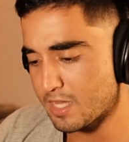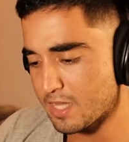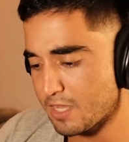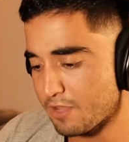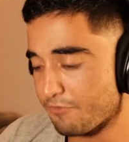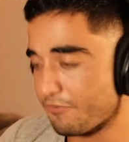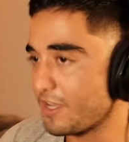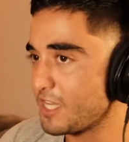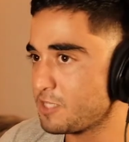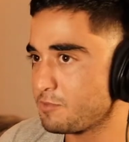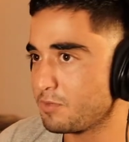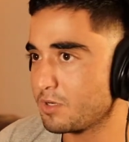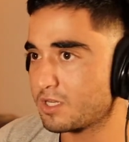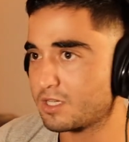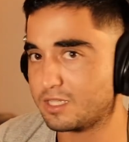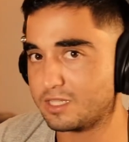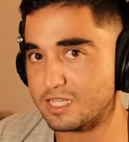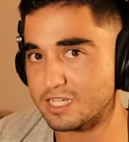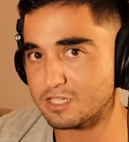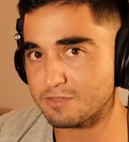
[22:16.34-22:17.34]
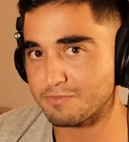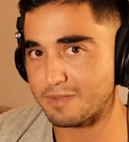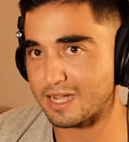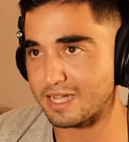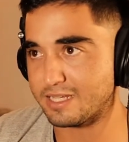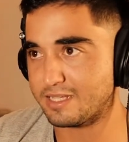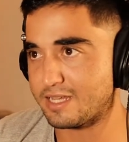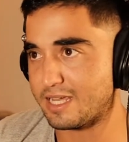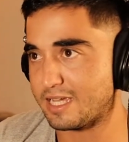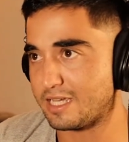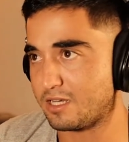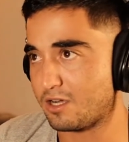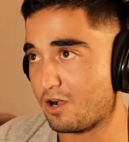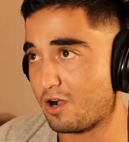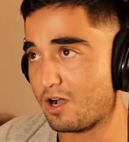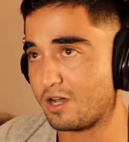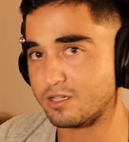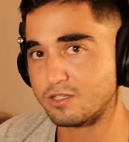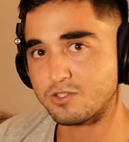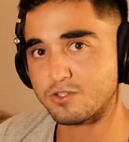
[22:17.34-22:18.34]
Facebook collects my data
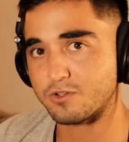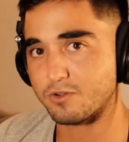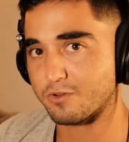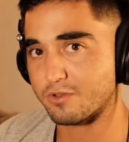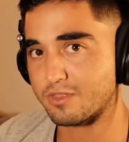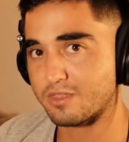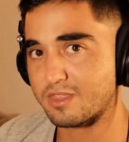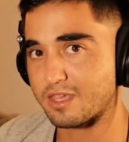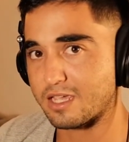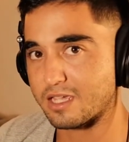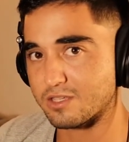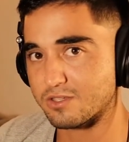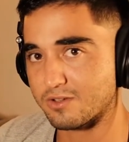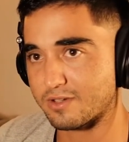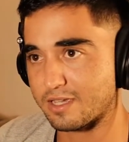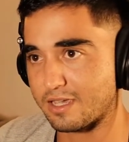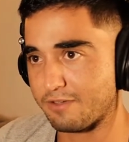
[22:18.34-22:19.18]
on certain things, okay?